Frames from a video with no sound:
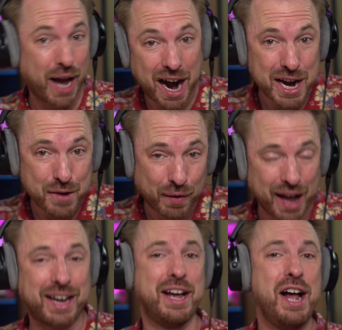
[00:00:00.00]
kind of
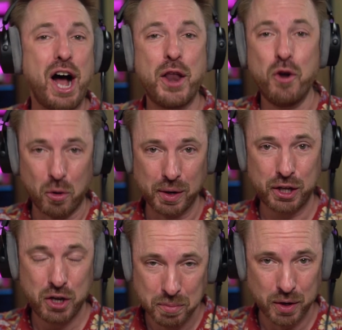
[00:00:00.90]
like a normal
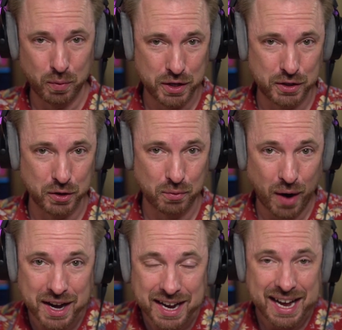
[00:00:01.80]
human would do,
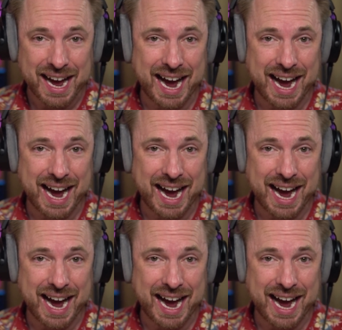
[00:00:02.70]
right?